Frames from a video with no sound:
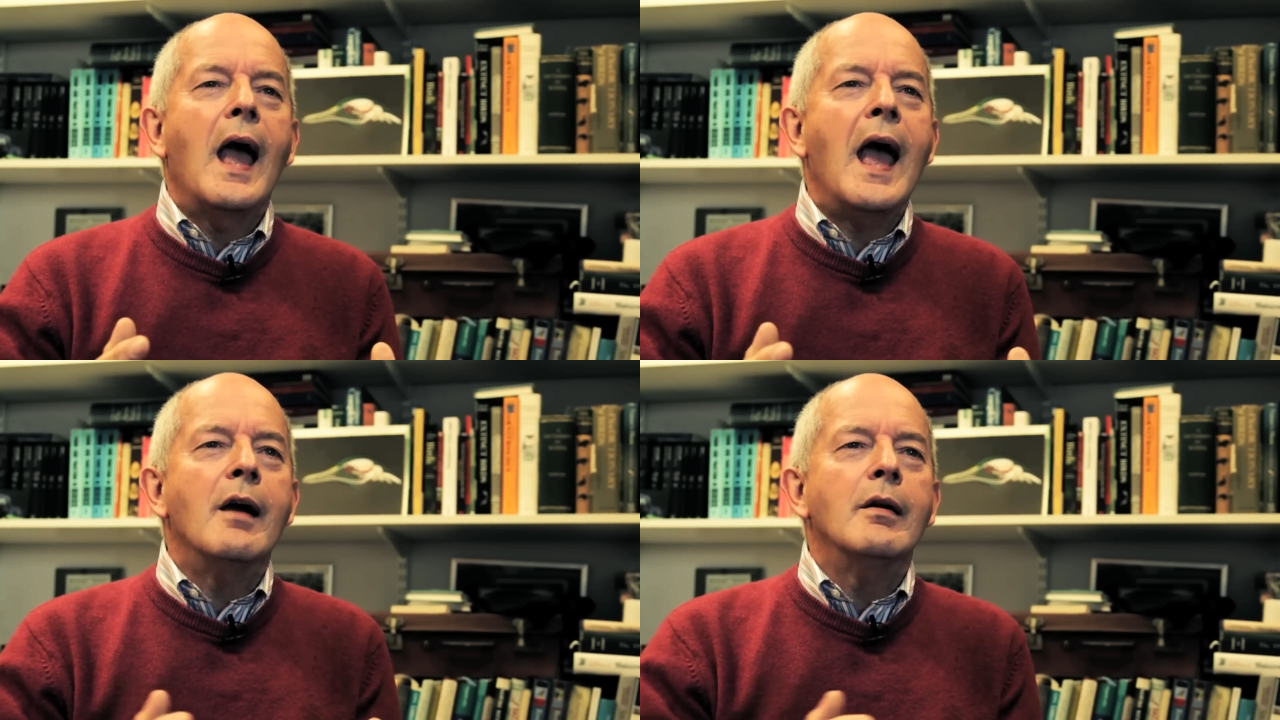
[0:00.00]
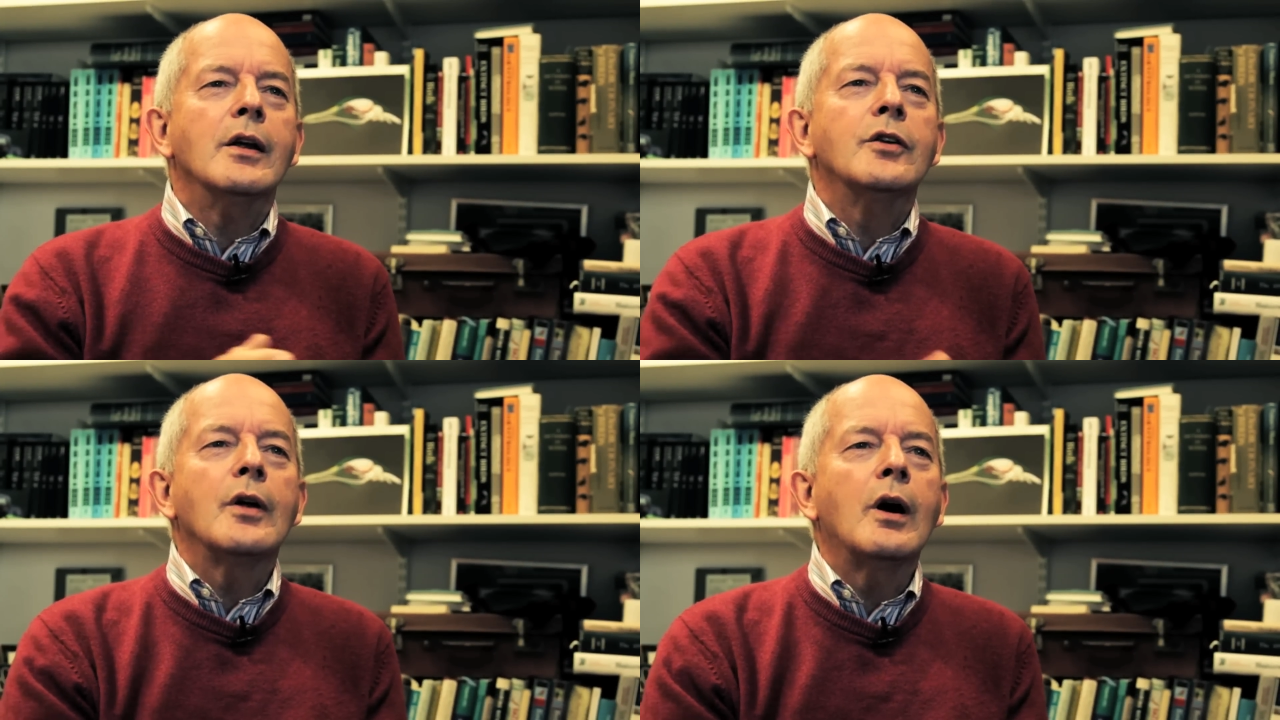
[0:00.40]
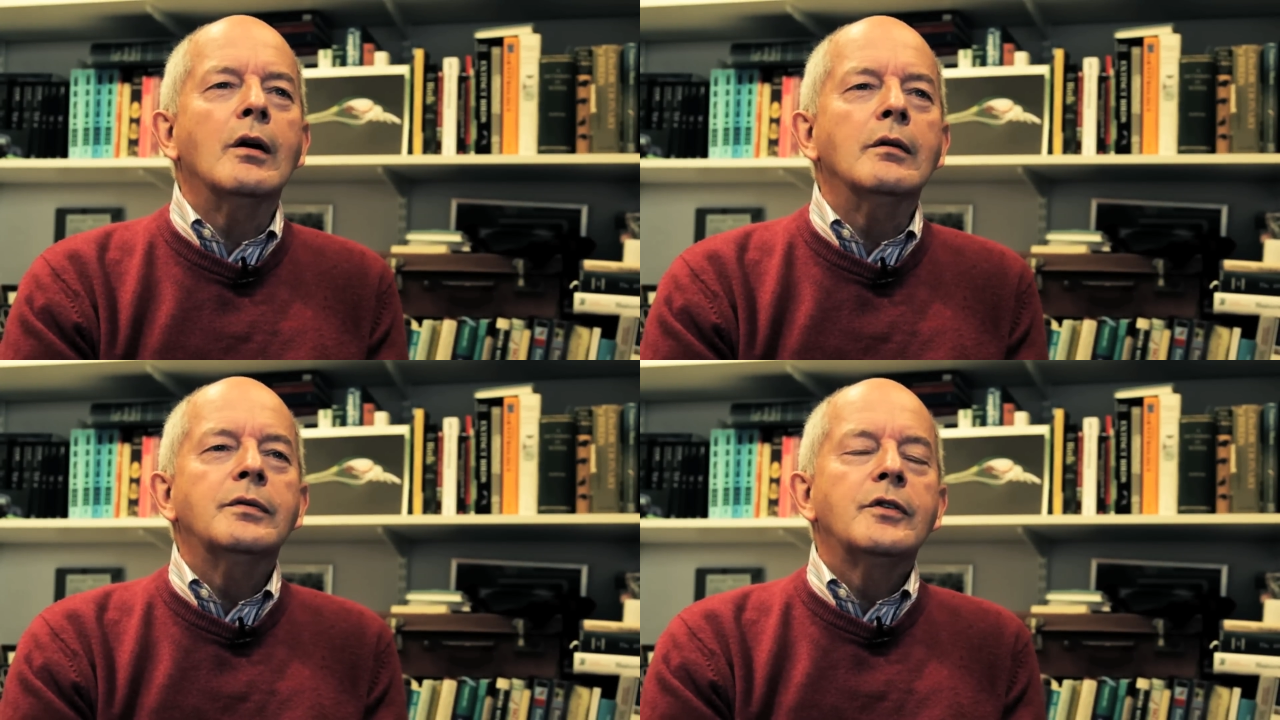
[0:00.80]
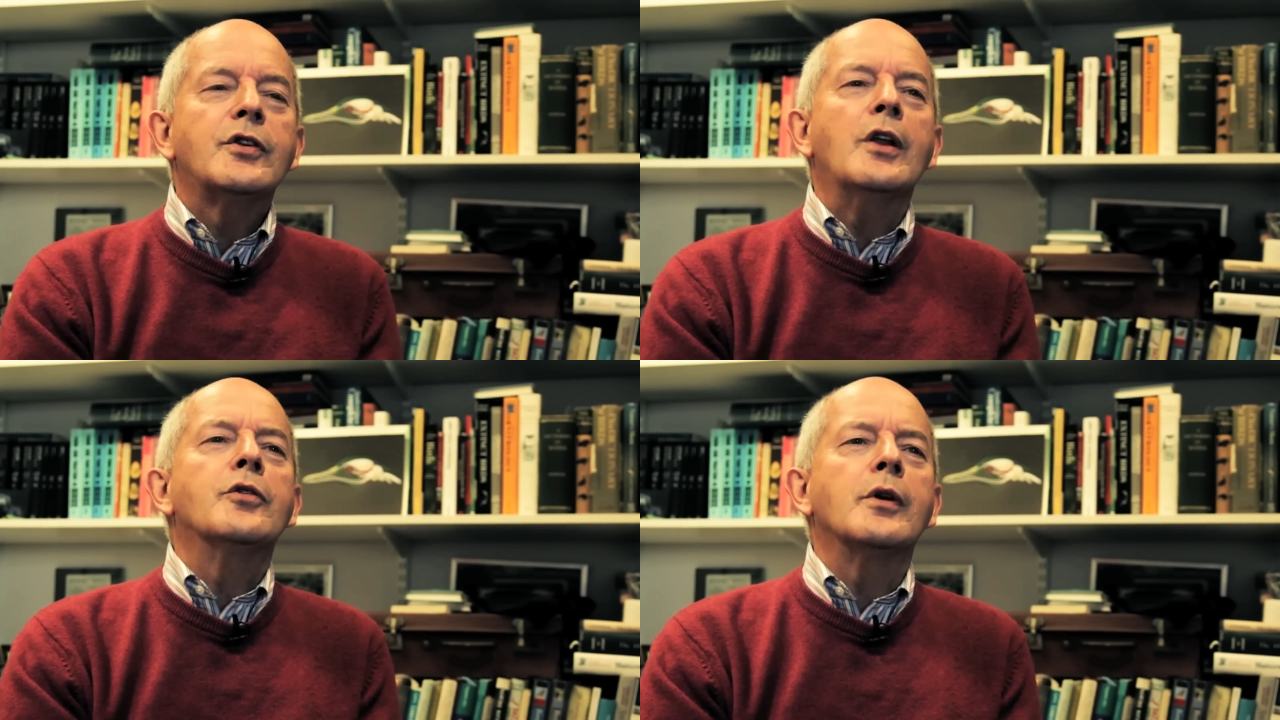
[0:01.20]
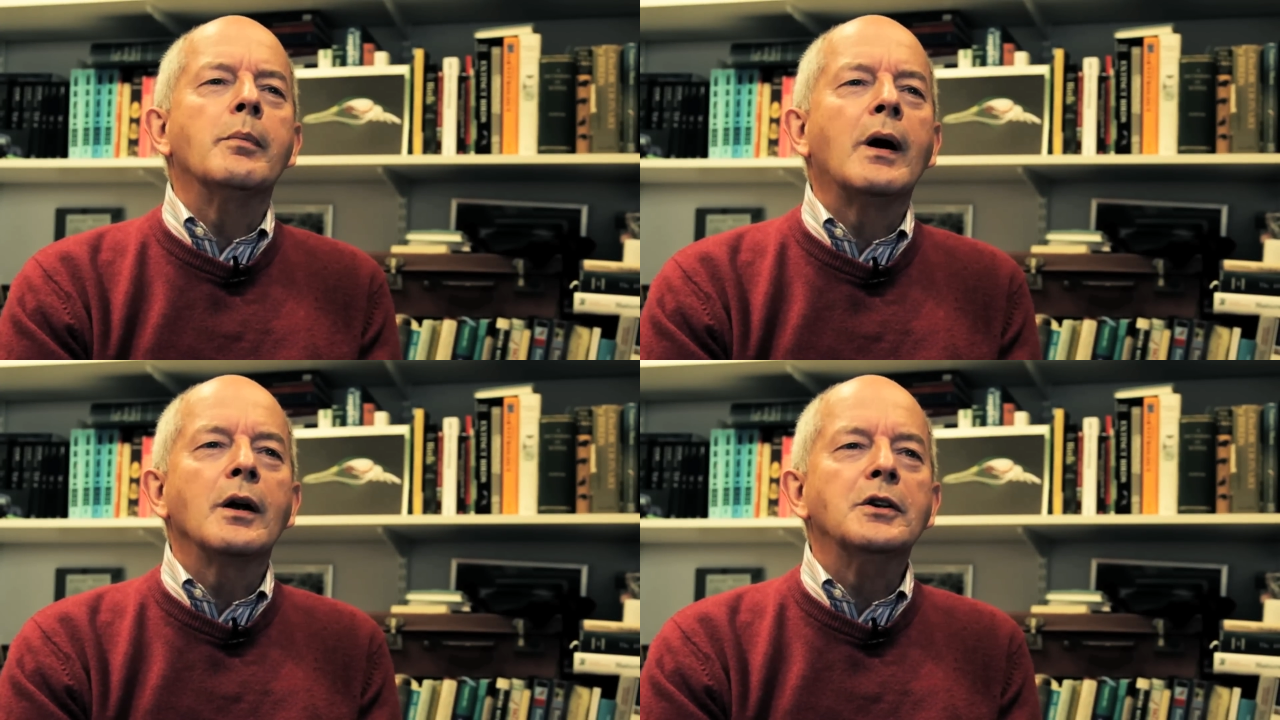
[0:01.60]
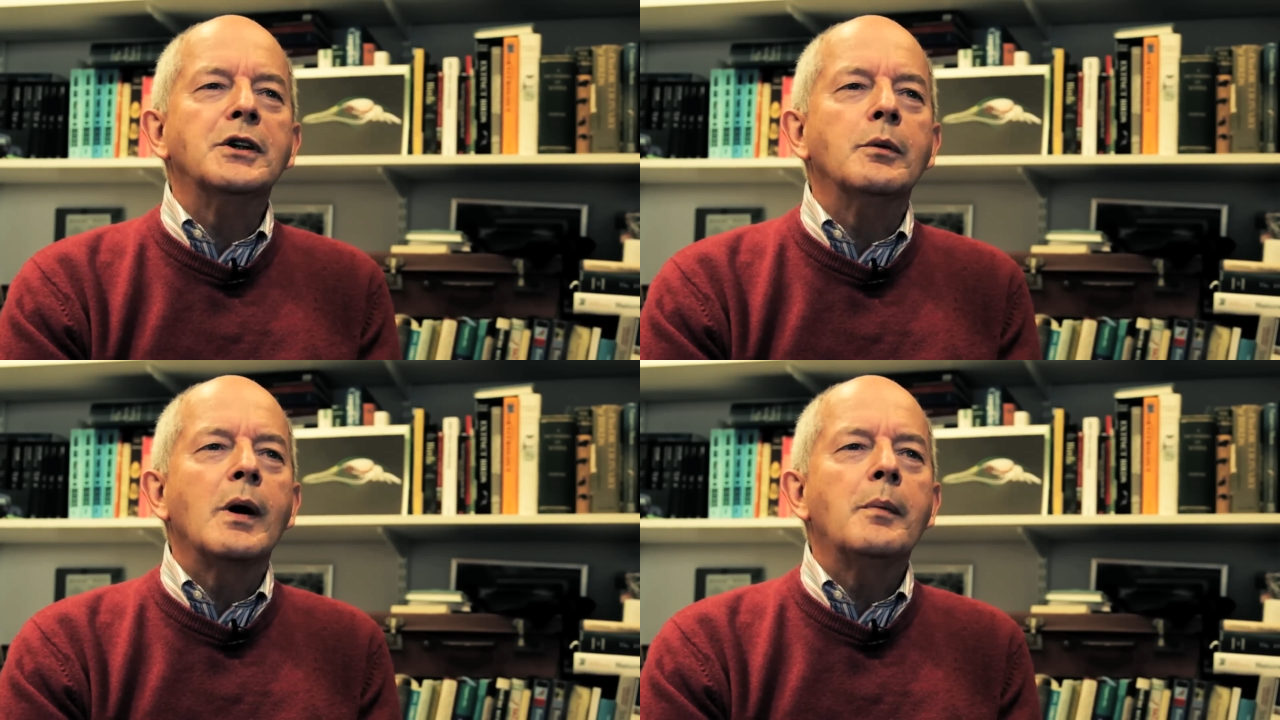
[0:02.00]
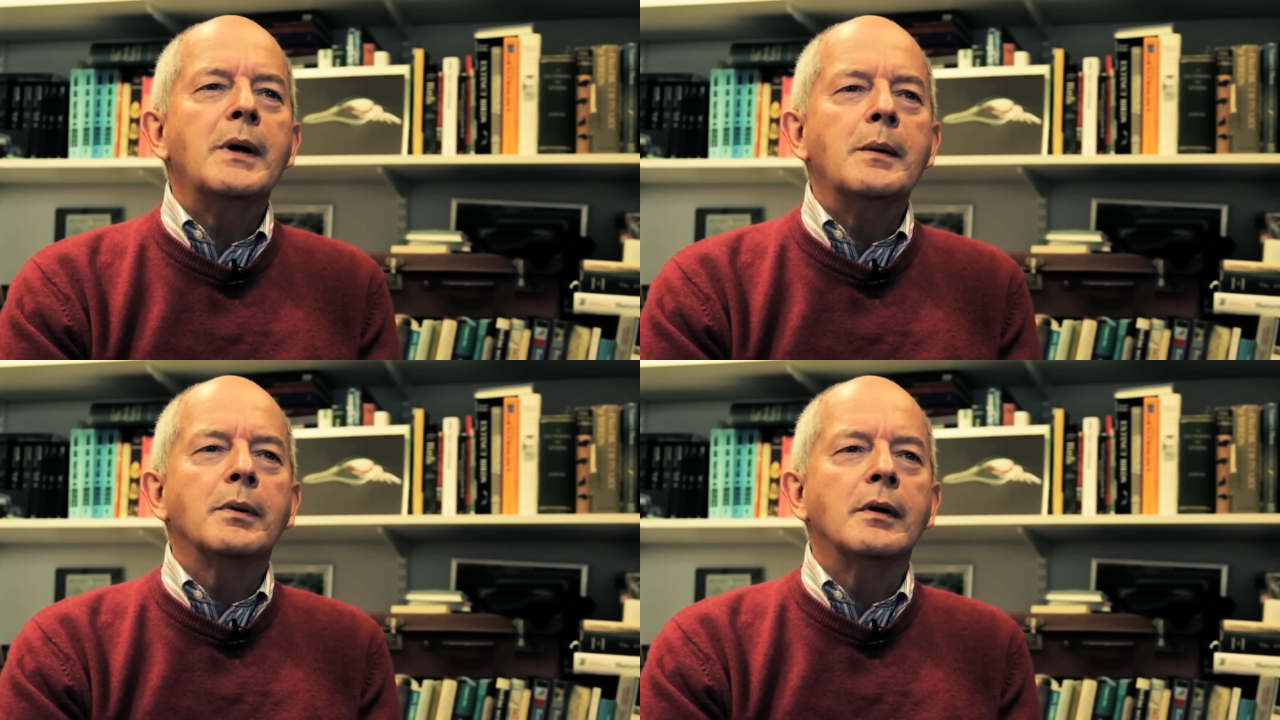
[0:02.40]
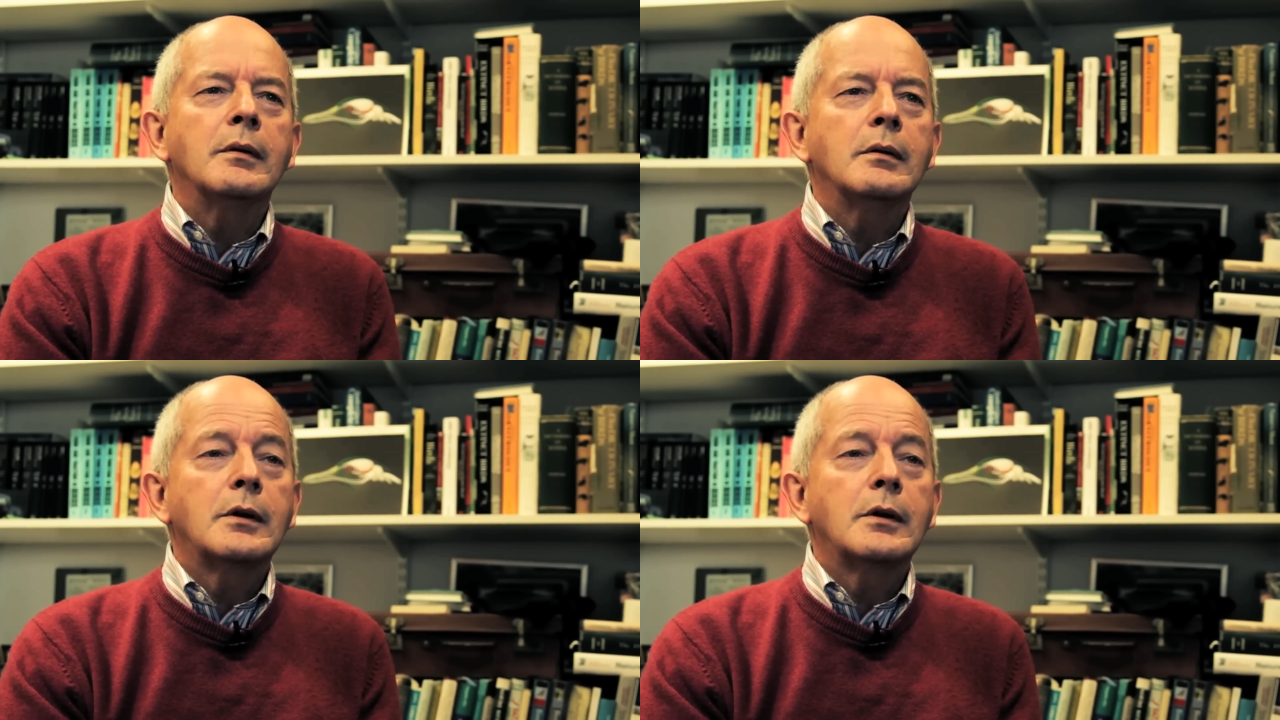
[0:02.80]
areas of sensory biology and where people are in,